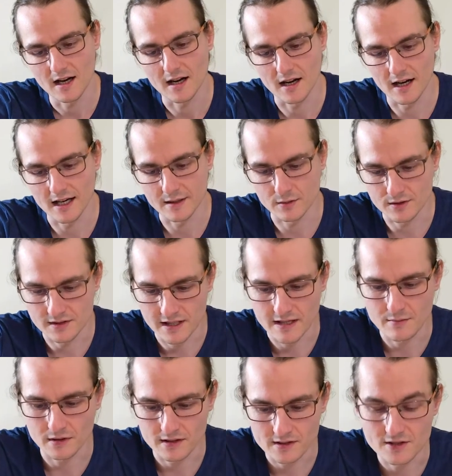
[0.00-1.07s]
I was
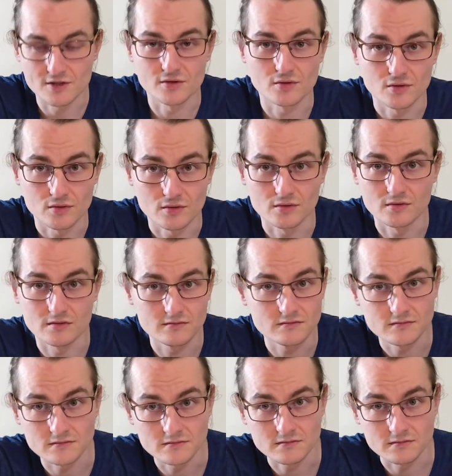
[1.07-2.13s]
able to
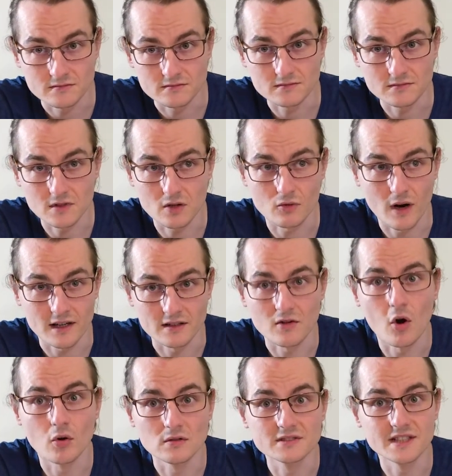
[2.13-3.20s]
run
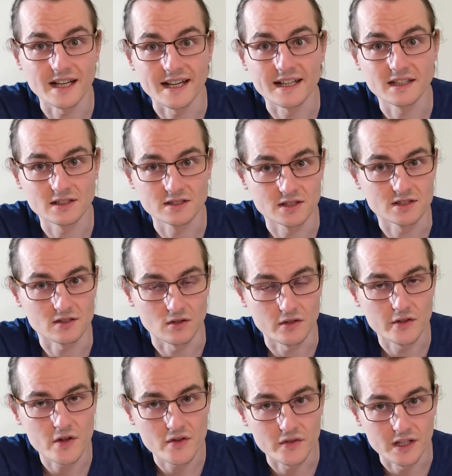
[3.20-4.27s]
whole day just on
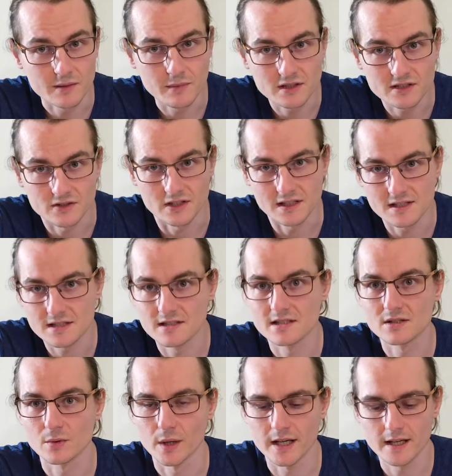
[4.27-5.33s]
3 batteries
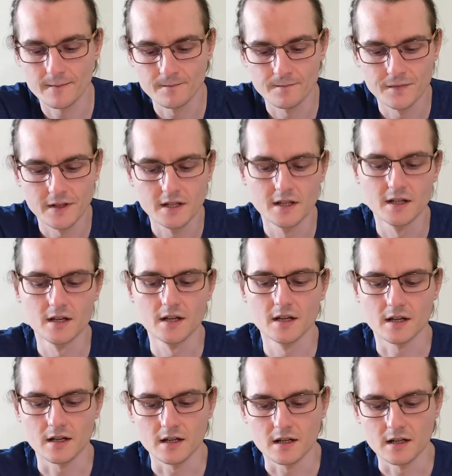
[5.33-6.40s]
this way.
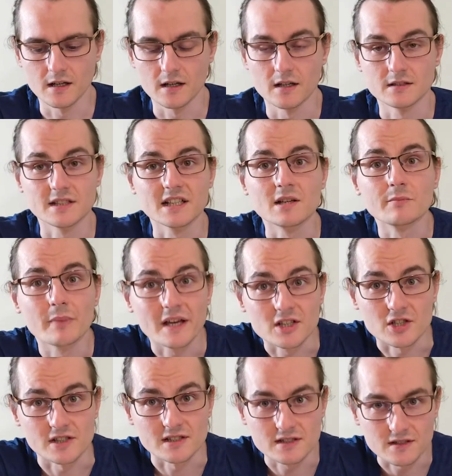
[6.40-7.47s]
Taking
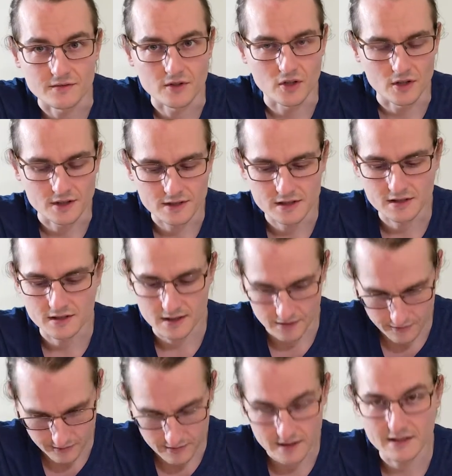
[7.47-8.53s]
pictures, of course.
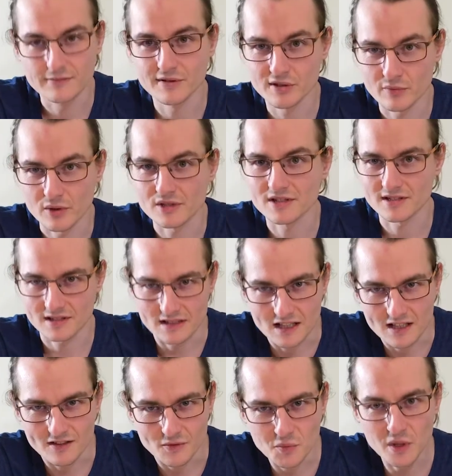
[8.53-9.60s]
If it was
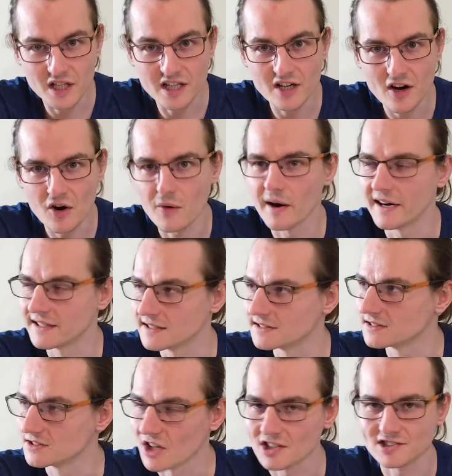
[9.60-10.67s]
video
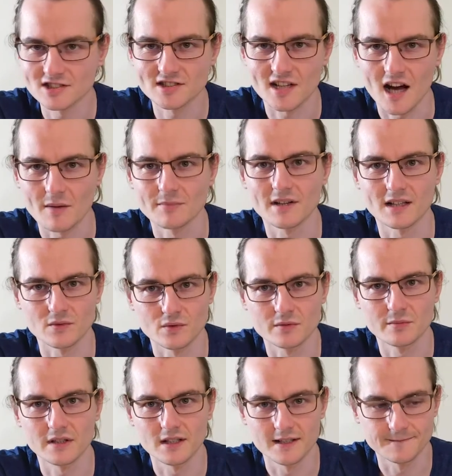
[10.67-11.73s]
and non-stop, that would
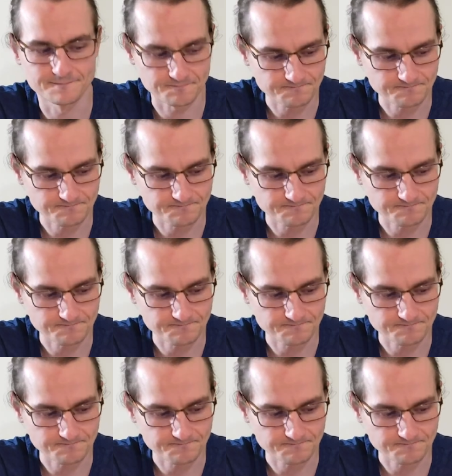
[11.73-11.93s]
be